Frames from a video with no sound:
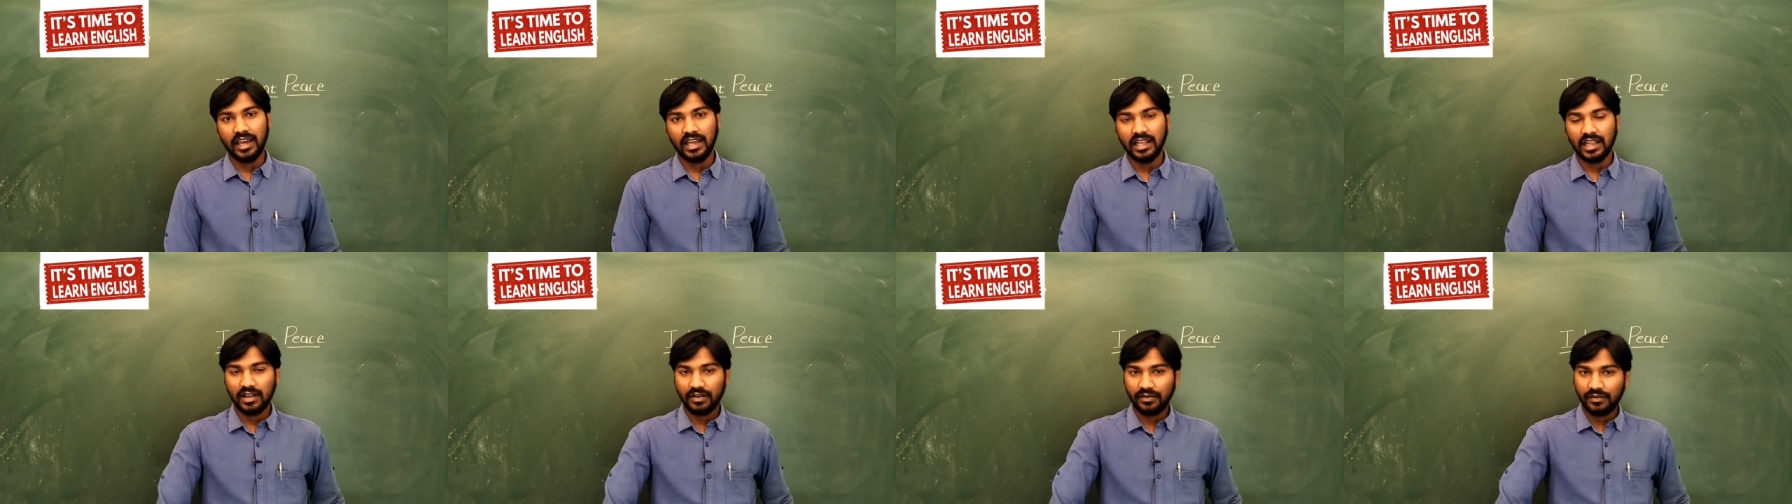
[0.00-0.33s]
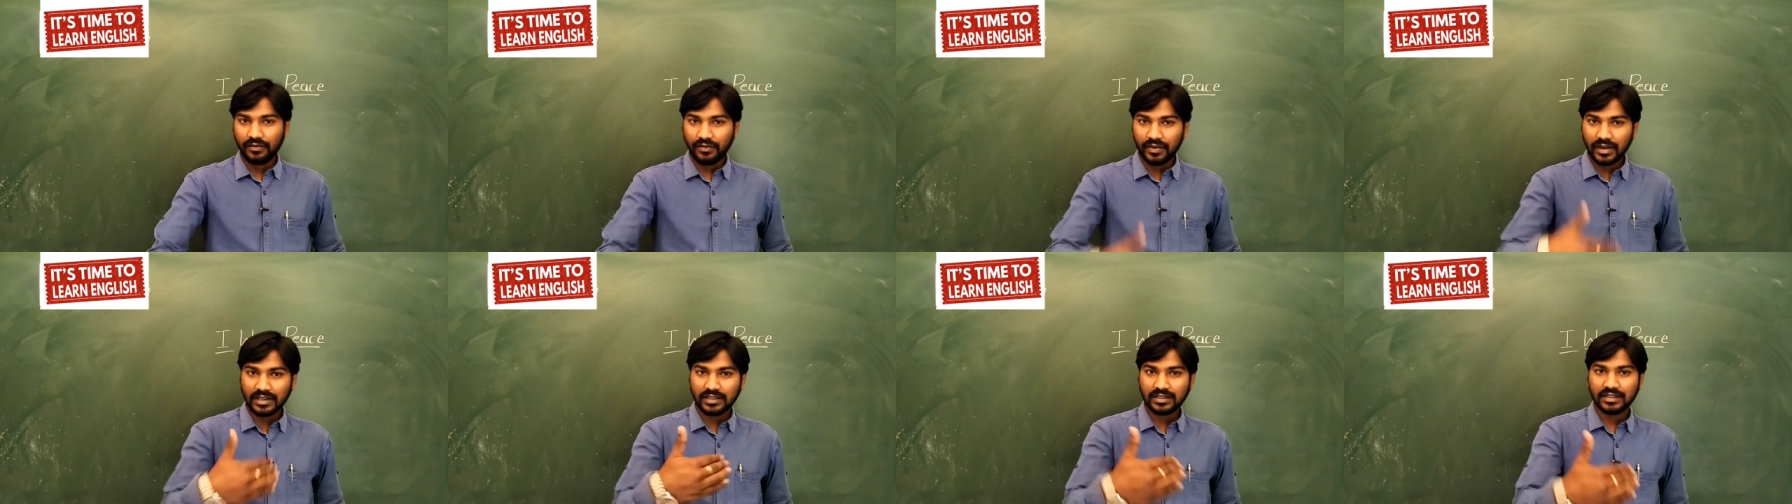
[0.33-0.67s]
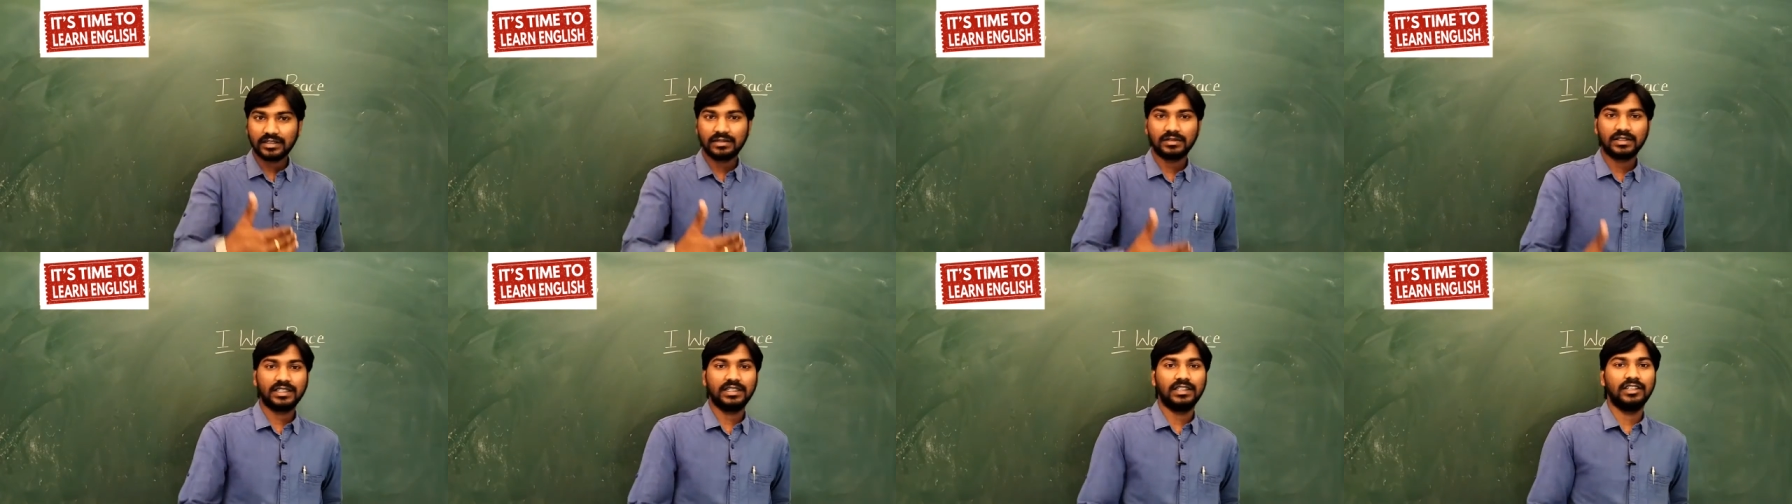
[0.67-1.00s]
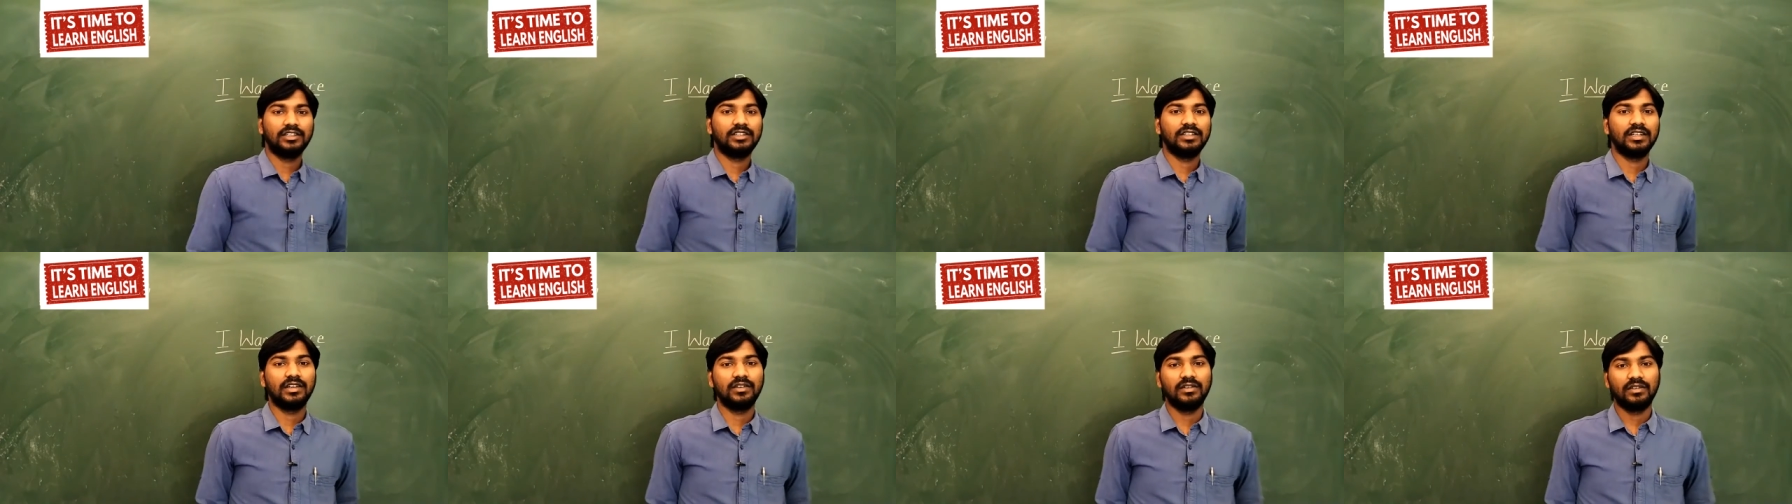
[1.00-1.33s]
In the first
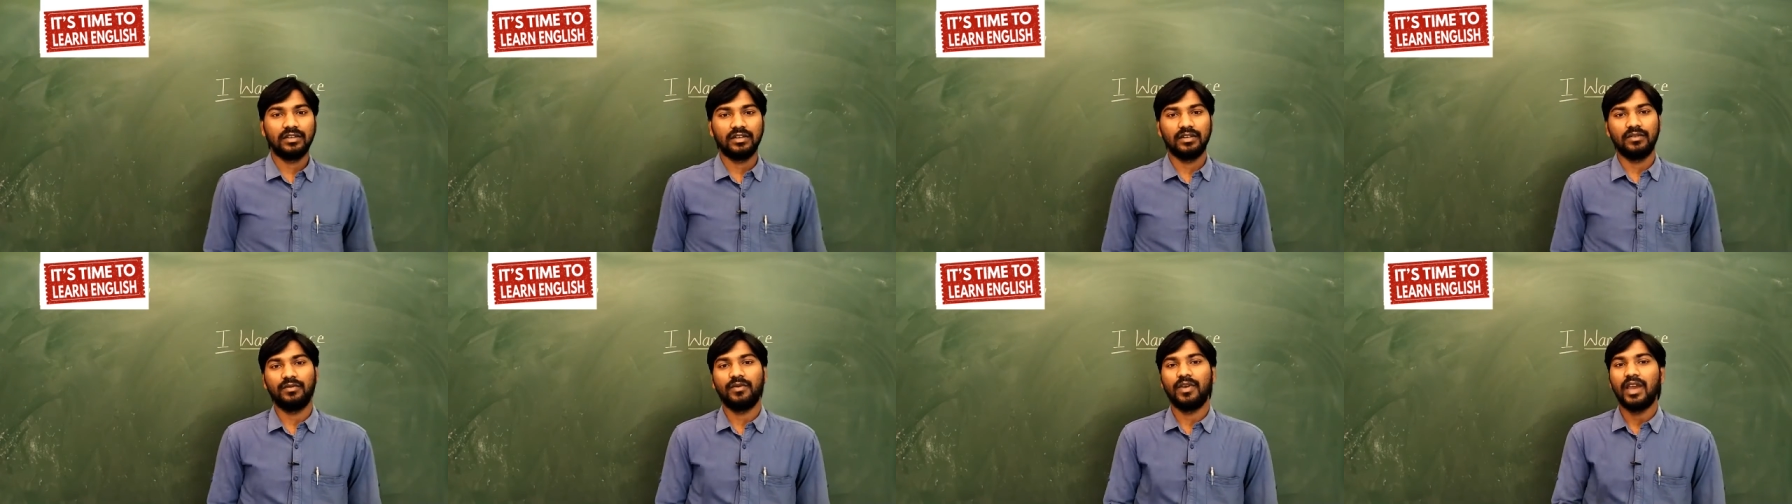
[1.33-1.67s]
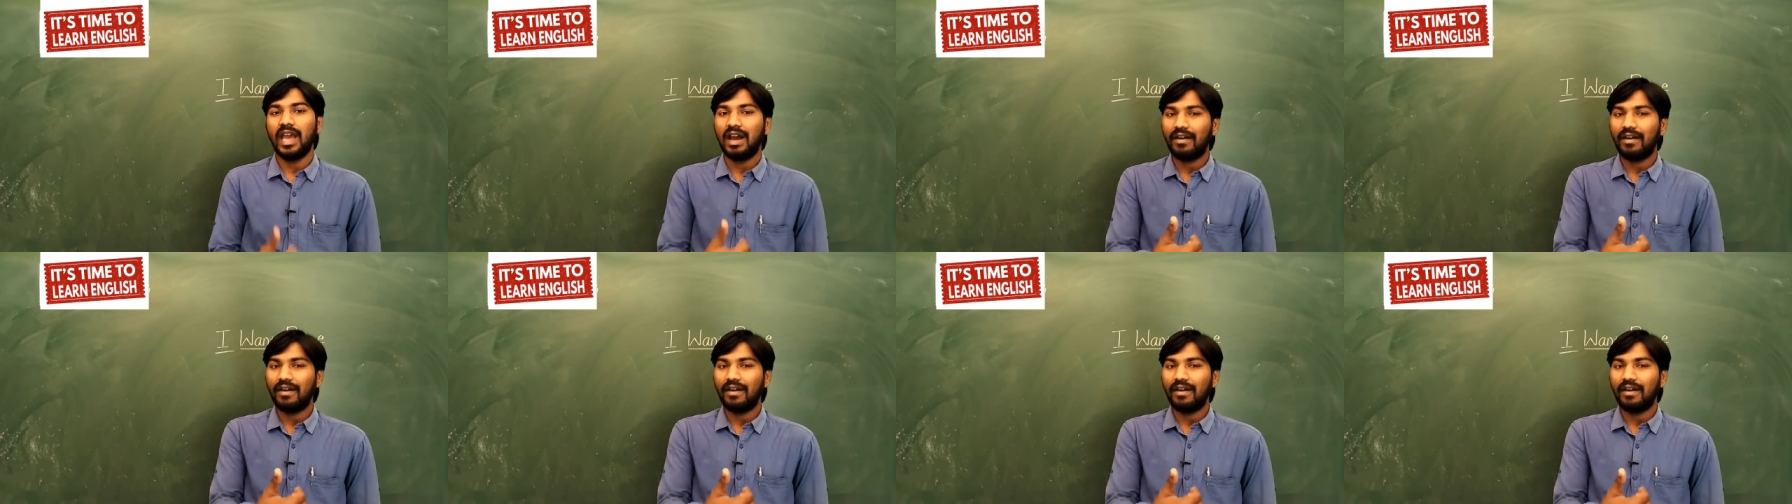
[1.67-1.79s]
session we